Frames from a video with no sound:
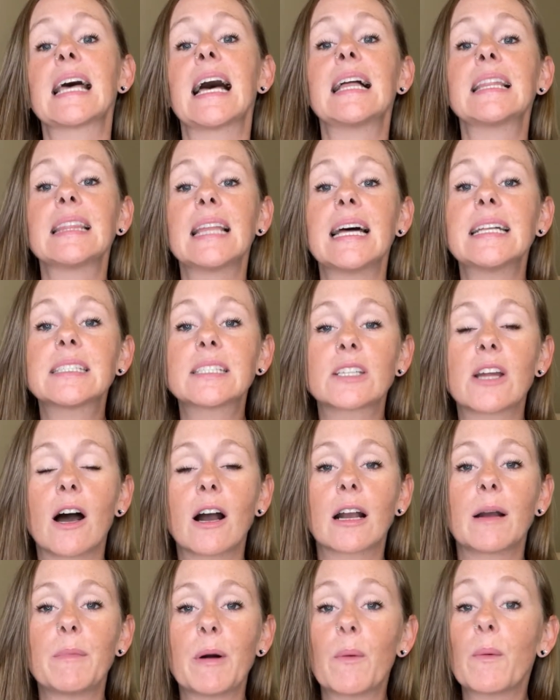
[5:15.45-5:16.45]
Let's
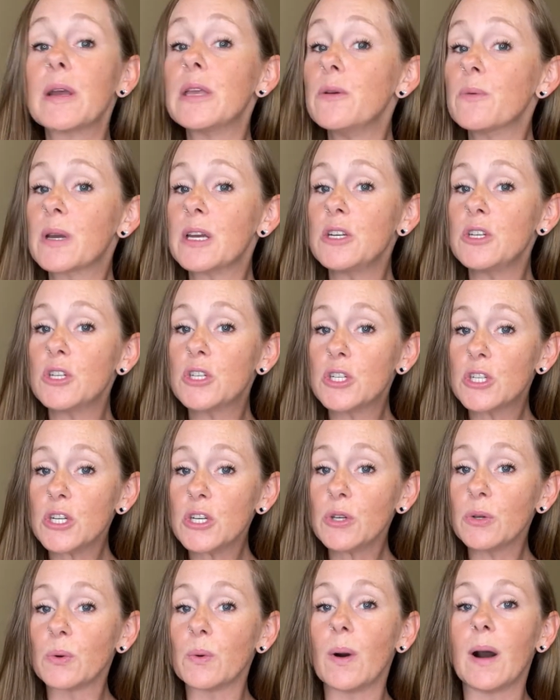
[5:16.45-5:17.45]
talk about what you can do